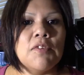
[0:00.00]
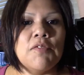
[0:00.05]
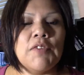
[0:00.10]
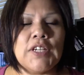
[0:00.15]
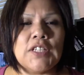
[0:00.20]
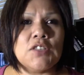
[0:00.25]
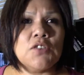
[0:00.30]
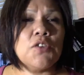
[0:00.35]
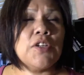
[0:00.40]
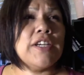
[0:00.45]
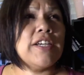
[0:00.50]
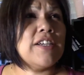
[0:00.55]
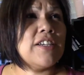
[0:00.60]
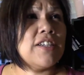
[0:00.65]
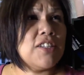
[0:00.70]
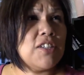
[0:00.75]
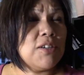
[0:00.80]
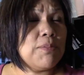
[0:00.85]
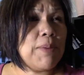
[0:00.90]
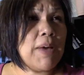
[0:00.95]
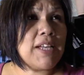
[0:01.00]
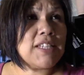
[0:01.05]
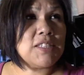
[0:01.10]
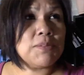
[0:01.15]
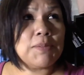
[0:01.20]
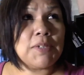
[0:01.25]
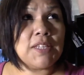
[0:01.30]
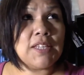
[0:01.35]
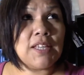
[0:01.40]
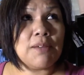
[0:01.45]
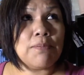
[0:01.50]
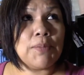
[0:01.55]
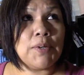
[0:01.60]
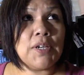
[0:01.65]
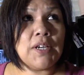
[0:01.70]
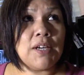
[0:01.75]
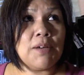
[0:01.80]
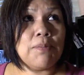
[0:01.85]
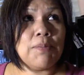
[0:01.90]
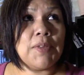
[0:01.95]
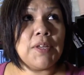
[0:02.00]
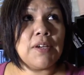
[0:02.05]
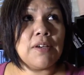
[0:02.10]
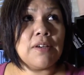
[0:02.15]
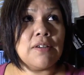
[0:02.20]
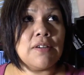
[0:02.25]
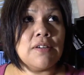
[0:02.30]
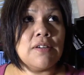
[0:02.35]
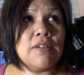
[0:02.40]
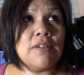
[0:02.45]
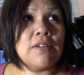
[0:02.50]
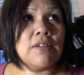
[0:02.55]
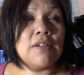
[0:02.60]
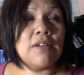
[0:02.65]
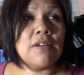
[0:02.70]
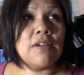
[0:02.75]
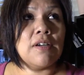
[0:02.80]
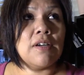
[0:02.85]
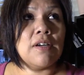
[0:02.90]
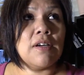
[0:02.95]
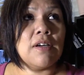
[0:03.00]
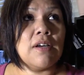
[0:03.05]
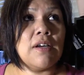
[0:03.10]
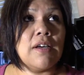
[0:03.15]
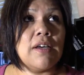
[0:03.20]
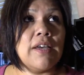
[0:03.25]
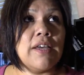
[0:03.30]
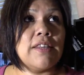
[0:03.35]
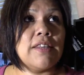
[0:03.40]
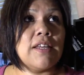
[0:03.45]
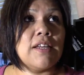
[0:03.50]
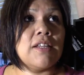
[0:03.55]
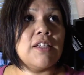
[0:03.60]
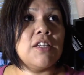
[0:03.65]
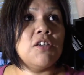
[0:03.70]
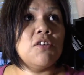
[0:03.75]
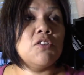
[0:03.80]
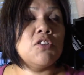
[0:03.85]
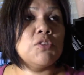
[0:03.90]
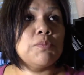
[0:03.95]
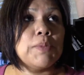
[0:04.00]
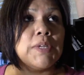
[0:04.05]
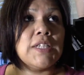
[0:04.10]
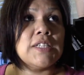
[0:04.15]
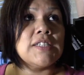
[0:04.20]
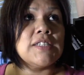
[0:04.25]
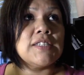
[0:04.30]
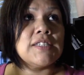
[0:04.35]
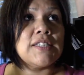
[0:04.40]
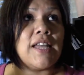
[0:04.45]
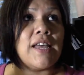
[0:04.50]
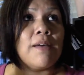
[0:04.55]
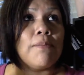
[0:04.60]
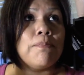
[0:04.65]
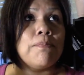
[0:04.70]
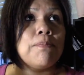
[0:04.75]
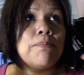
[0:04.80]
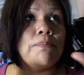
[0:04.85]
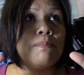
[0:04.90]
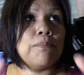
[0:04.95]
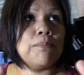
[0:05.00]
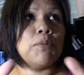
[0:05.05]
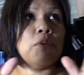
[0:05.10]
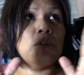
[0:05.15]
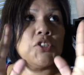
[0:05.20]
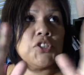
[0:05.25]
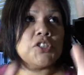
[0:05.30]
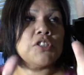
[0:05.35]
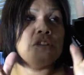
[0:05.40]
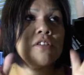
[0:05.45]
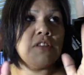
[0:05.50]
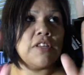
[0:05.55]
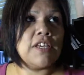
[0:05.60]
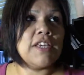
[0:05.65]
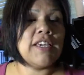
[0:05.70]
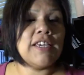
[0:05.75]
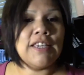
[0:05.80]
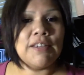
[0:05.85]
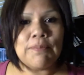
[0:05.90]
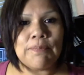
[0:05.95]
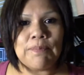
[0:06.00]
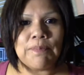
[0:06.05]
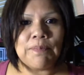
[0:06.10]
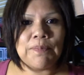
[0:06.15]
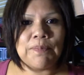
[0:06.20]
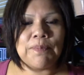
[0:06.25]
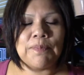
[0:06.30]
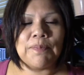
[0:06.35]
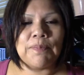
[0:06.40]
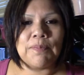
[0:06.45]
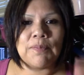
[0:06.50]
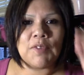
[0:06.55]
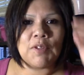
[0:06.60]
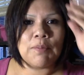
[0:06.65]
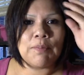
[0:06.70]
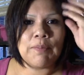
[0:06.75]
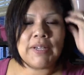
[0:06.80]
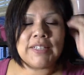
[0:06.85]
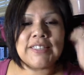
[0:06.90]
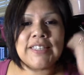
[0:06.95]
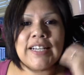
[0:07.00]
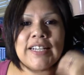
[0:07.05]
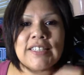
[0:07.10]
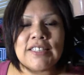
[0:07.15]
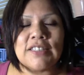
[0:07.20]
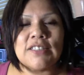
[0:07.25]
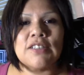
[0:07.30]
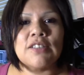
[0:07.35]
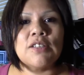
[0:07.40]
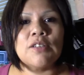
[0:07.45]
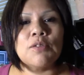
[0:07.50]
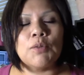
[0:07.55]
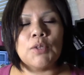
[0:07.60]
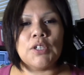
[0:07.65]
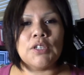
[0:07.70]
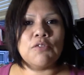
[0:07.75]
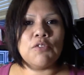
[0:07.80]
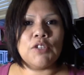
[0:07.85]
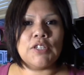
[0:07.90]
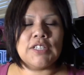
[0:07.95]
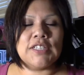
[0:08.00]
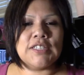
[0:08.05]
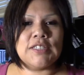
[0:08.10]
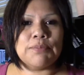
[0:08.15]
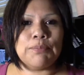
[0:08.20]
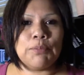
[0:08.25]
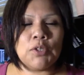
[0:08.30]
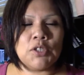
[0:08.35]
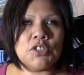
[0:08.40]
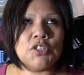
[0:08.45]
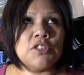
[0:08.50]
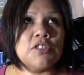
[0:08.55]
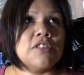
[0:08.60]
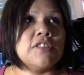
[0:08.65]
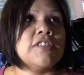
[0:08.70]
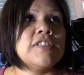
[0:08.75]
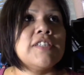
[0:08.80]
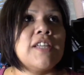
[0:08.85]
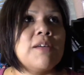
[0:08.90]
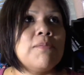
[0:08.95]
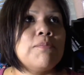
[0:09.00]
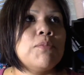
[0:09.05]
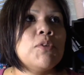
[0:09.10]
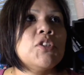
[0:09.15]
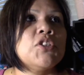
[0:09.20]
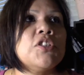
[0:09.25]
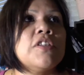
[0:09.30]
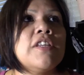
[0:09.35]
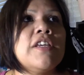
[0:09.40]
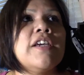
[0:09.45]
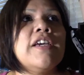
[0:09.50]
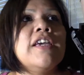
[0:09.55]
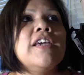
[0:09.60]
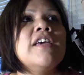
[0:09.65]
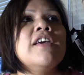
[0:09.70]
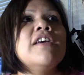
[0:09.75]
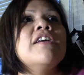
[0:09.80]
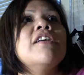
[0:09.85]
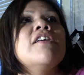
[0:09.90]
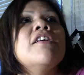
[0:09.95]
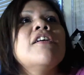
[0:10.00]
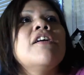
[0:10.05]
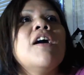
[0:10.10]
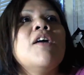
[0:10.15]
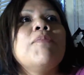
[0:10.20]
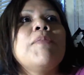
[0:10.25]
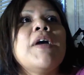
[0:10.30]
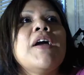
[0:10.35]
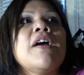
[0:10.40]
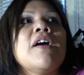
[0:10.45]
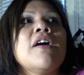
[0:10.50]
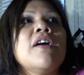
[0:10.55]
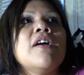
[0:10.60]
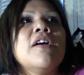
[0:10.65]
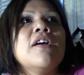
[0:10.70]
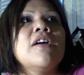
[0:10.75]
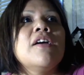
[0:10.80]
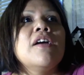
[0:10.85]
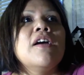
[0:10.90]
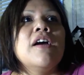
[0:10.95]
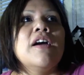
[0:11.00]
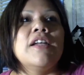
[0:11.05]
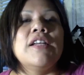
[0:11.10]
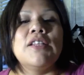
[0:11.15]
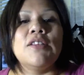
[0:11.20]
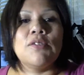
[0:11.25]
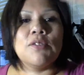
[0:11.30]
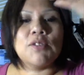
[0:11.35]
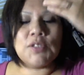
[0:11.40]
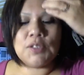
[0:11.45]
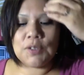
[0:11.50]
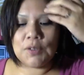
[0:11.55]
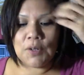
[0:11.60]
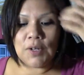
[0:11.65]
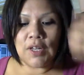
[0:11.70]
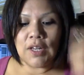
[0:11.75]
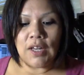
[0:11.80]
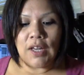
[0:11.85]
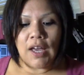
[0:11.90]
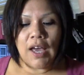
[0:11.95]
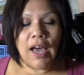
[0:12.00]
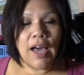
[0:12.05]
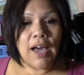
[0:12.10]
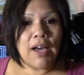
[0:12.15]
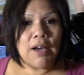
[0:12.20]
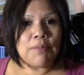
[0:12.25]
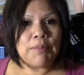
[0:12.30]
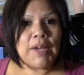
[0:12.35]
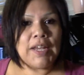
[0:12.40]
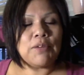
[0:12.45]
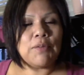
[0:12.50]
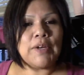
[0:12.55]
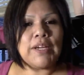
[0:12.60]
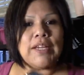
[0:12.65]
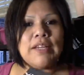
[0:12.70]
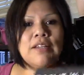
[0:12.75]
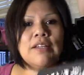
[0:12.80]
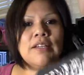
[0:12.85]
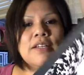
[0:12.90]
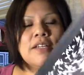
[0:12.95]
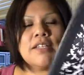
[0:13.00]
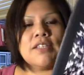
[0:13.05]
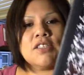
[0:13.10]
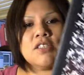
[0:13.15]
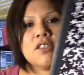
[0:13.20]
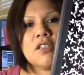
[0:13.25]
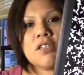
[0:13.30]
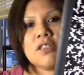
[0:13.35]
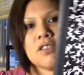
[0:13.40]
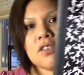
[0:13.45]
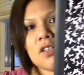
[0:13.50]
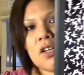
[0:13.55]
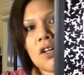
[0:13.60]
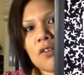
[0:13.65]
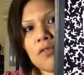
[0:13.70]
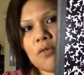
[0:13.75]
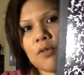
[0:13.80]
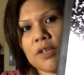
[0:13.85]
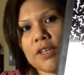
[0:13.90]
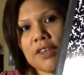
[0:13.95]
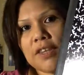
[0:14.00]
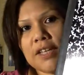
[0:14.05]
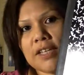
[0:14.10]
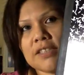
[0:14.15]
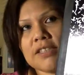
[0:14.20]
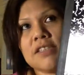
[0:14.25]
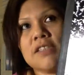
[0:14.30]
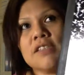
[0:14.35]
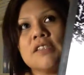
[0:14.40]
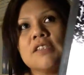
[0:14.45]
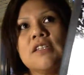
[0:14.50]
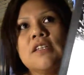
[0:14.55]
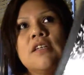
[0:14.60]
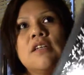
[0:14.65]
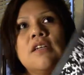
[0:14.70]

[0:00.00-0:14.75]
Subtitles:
Victoria, could you pass me that book up there and that huge big stamp pusher thingy? My technical word for it is pusher, stamp pusher thingy. Up there. I need those two. Anyway, it starts off with this